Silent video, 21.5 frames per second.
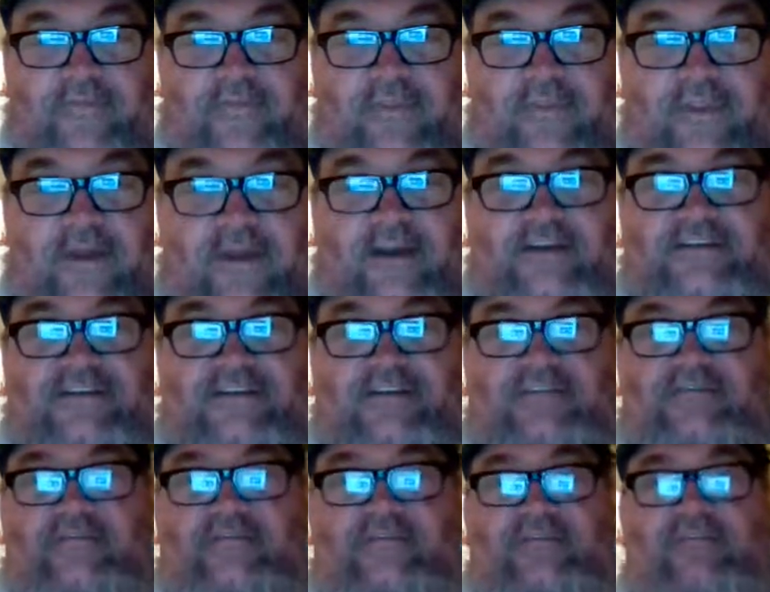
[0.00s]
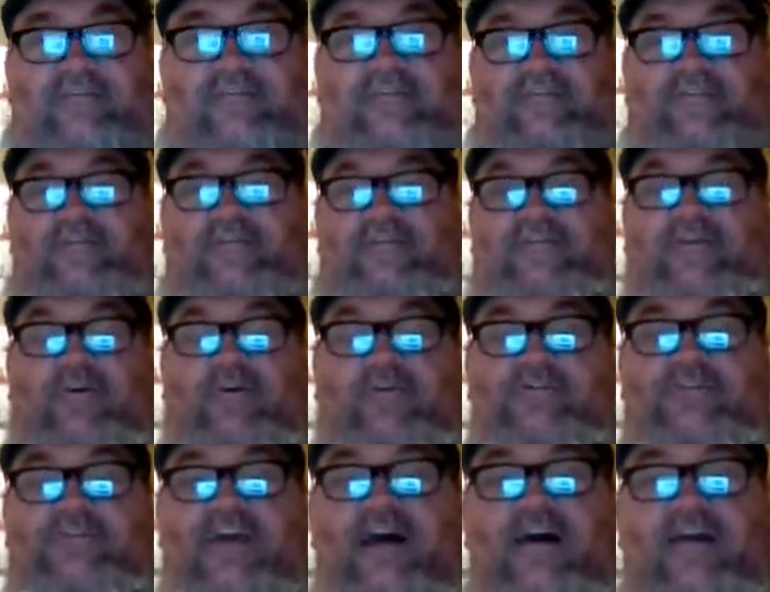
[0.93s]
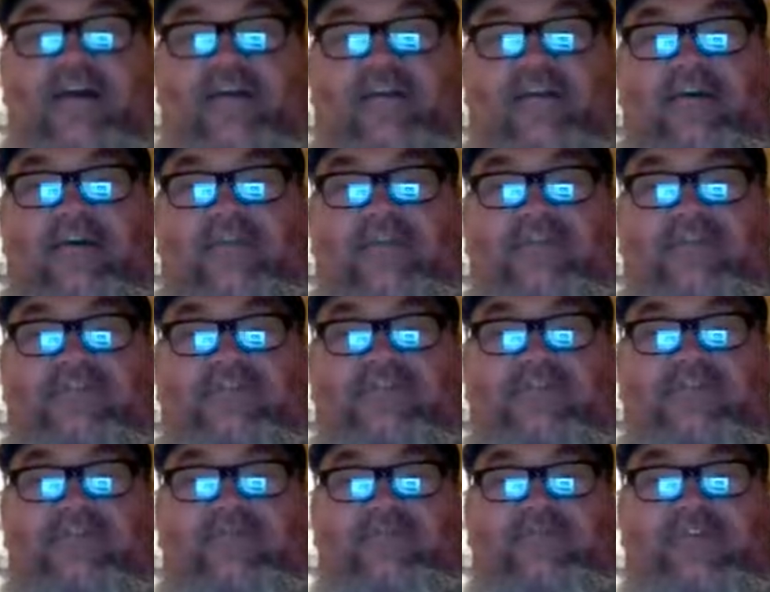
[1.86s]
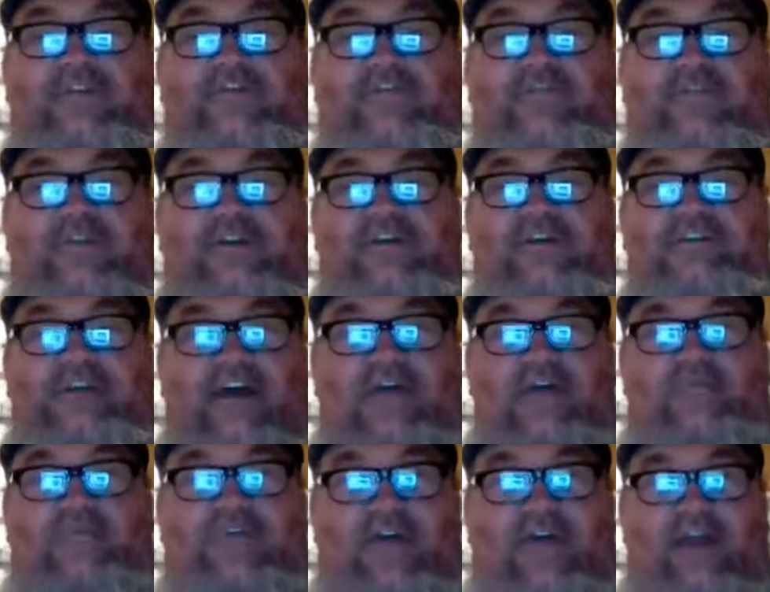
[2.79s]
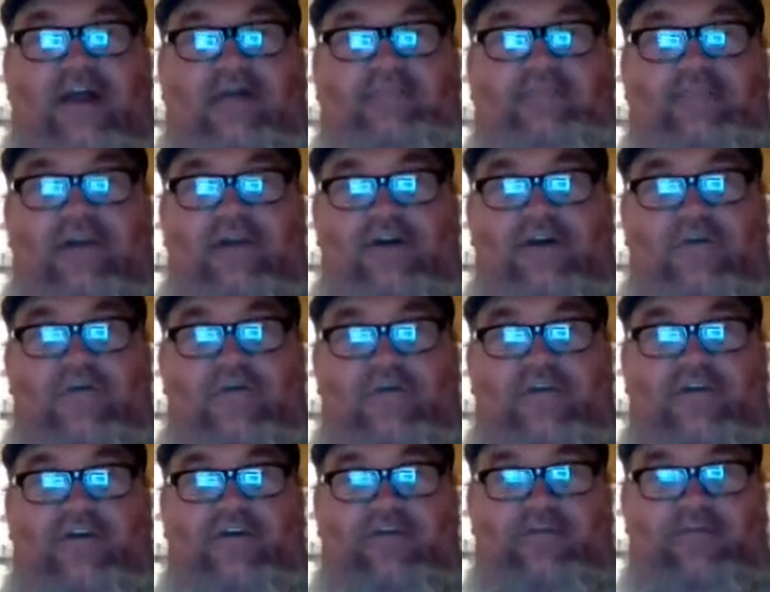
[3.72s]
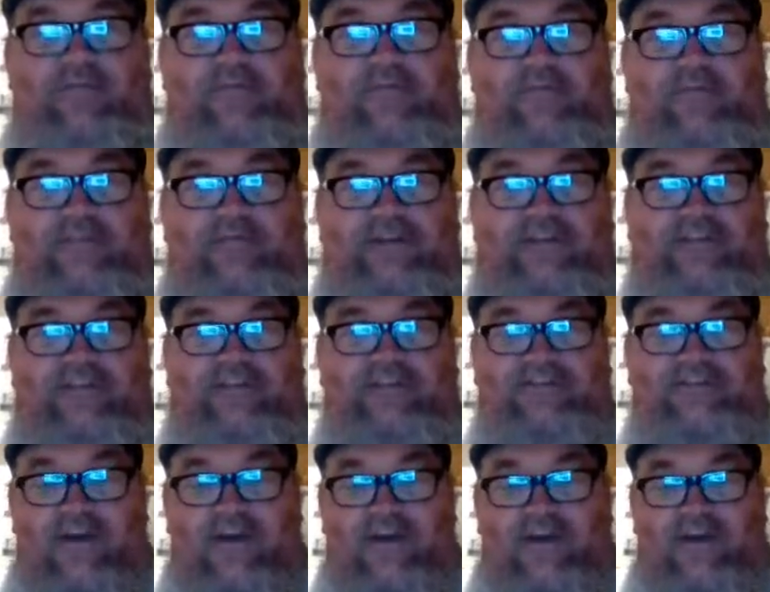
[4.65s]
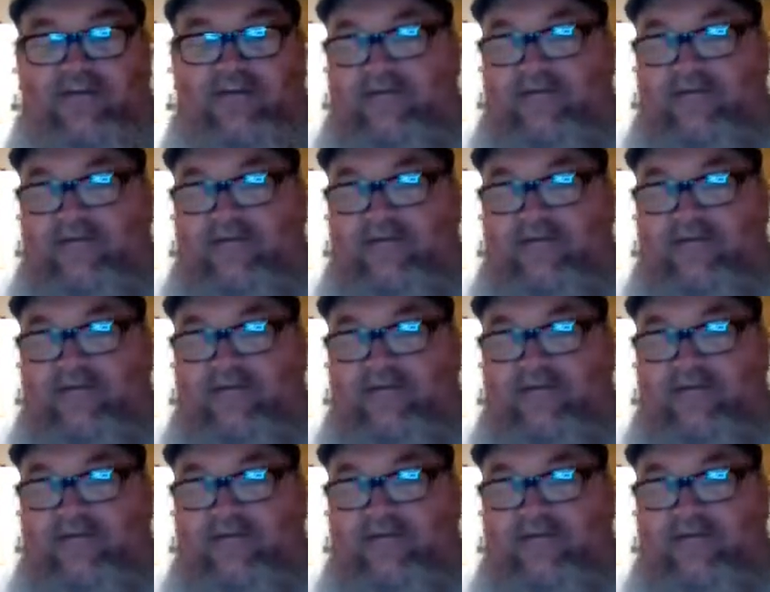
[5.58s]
Nice. Those are the newer design where they got bigger with the pieces, right?